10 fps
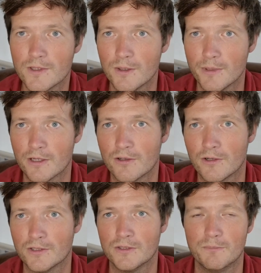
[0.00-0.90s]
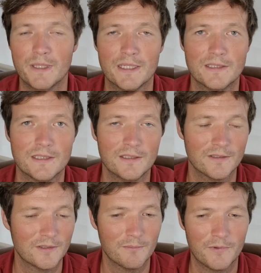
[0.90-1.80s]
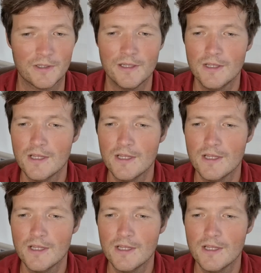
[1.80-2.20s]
coming across as bigoted or something.